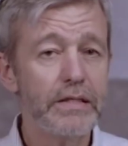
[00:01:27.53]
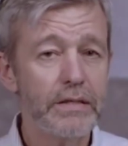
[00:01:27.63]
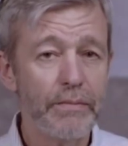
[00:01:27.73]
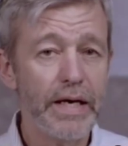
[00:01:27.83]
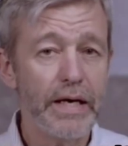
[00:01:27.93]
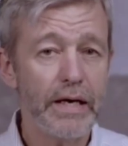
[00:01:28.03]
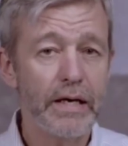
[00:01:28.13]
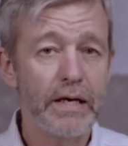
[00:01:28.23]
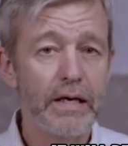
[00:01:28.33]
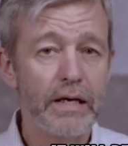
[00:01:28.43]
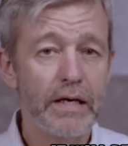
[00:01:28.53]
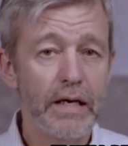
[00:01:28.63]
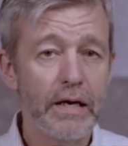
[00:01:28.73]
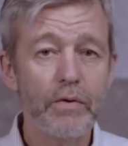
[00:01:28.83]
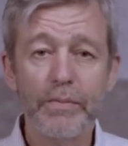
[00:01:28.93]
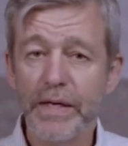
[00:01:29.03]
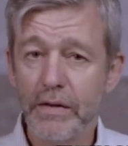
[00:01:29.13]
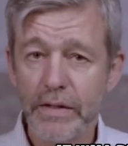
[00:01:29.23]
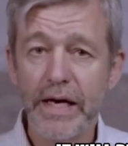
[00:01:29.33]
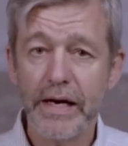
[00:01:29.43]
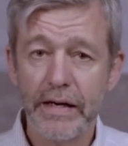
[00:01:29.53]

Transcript: me, it will be okay.